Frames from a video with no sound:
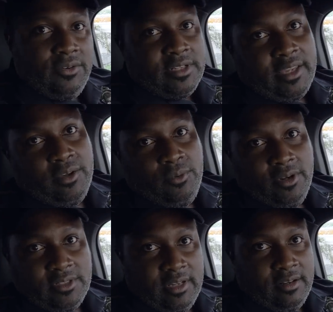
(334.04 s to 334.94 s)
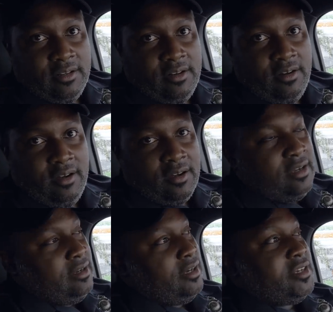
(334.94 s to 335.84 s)
or to get work done on the car.
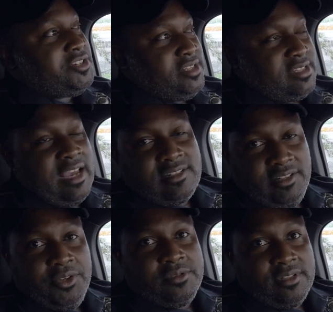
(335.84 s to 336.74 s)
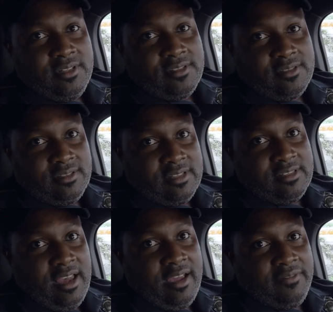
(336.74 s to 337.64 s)
She's actually using this this
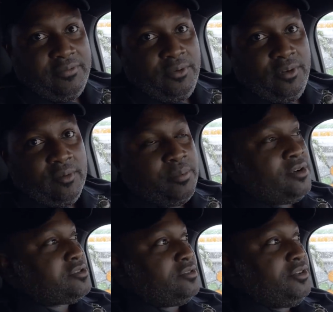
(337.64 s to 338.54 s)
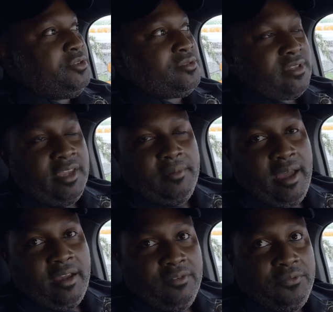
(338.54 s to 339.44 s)
tag for her personal use to get
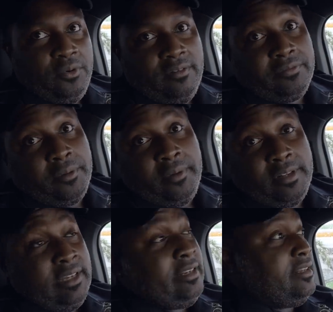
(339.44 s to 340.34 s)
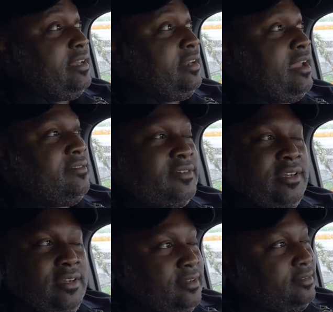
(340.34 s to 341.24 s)
back and forth from her day-to-day life.
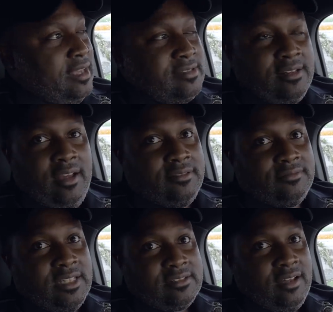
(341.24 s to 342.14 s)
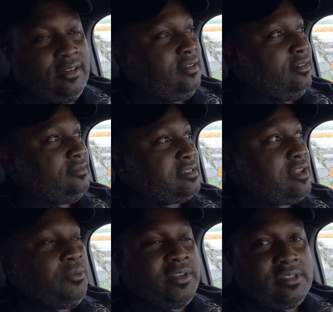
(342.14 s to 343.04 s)
That's not that's not uh that's
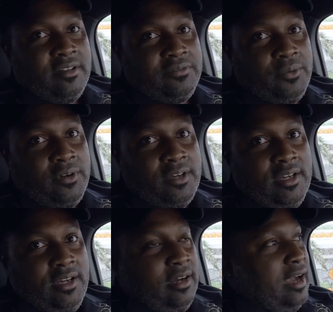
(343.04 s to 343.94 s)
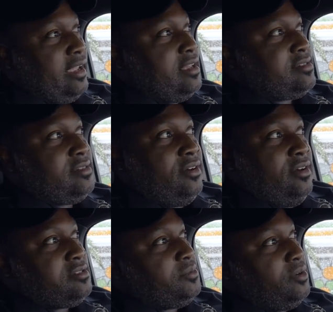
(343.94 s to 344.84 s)
not what it's there for. I guess her
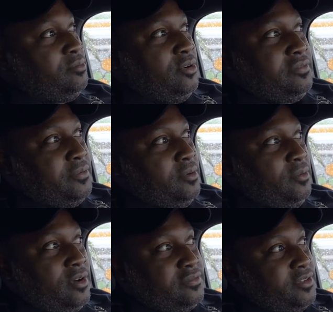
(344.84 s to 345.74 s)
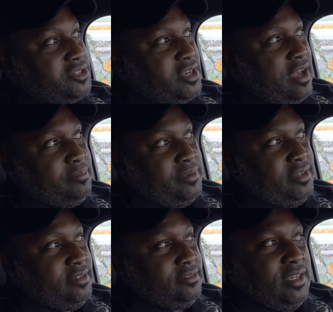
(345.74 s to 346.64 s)
husband or boyfriend works for the shop, and